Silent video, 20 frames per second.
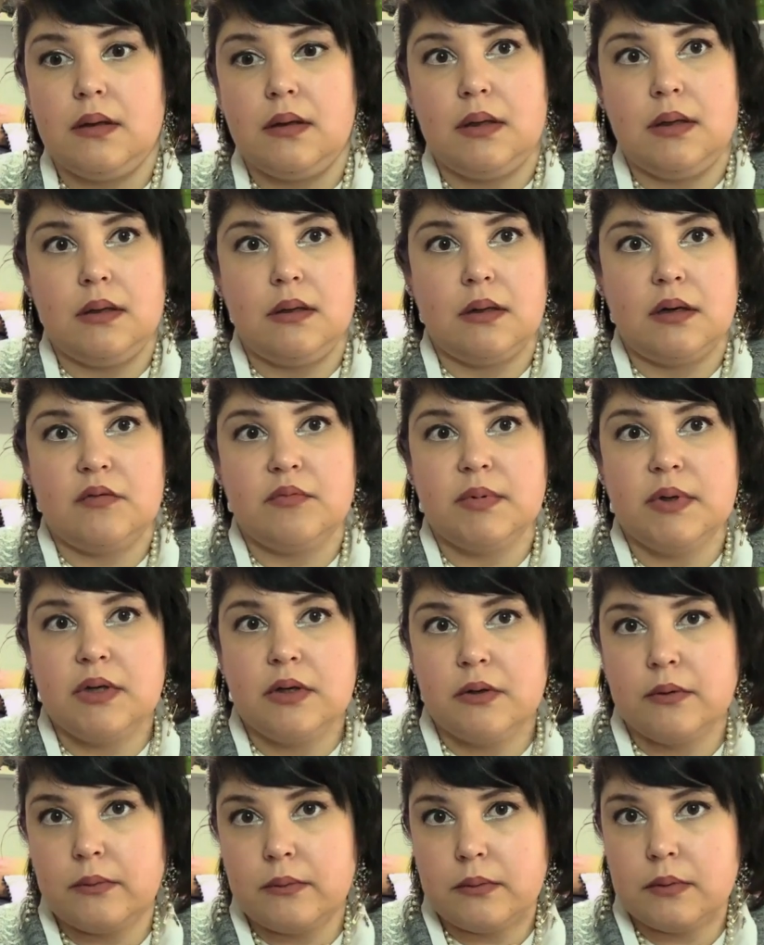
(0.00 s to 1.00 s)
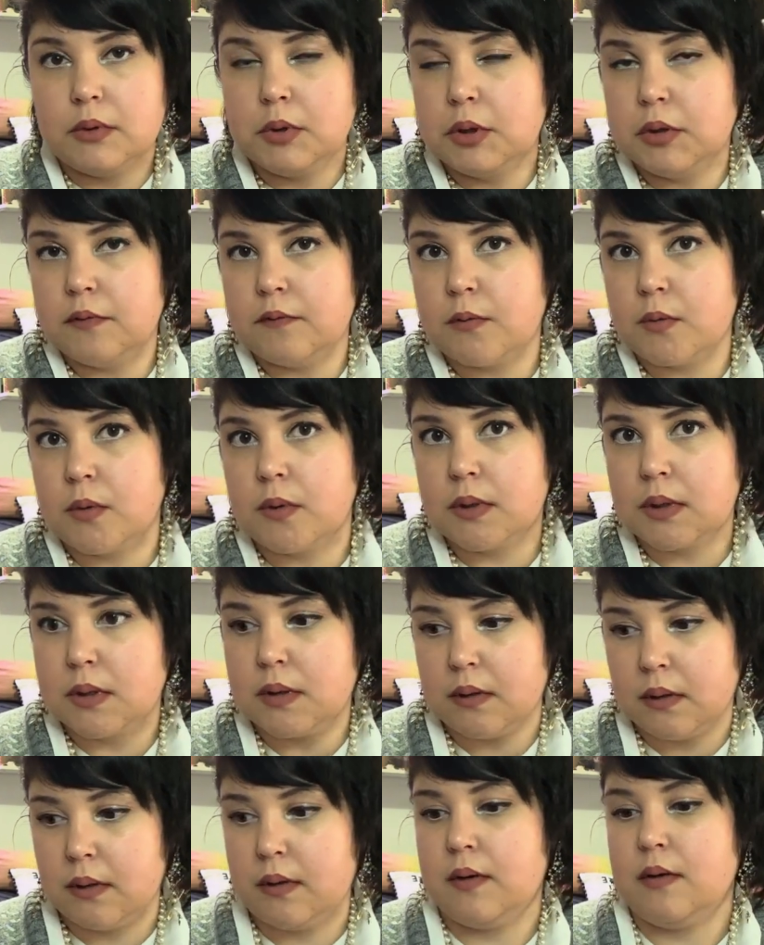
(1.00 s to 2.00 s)
and I've been known
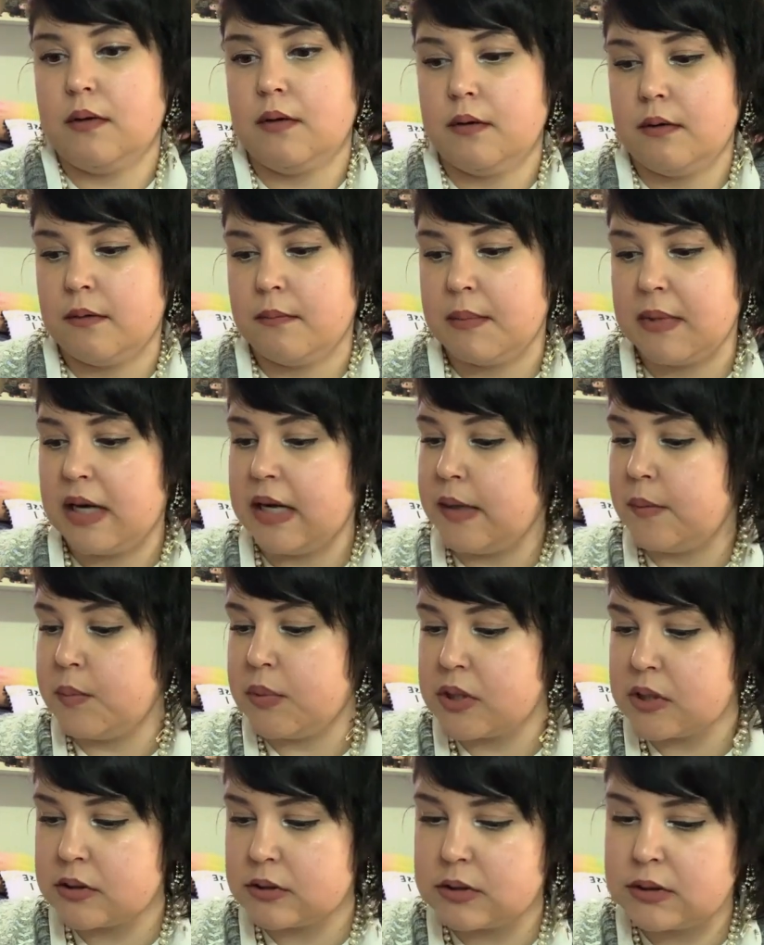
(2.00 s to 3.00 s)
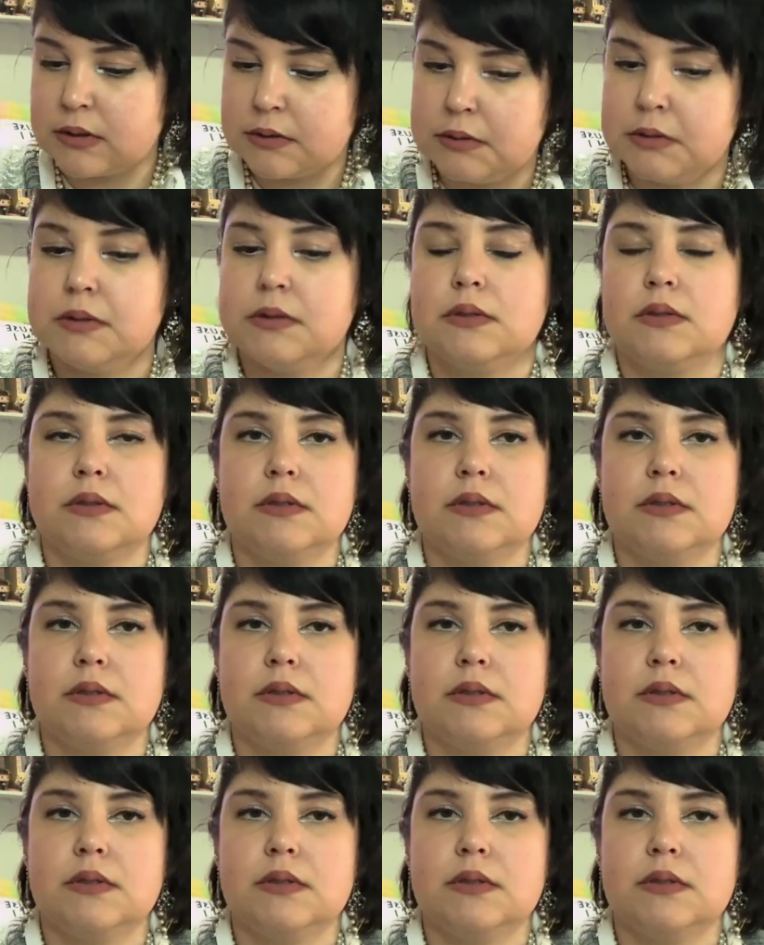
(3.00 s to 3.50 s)
for my purses.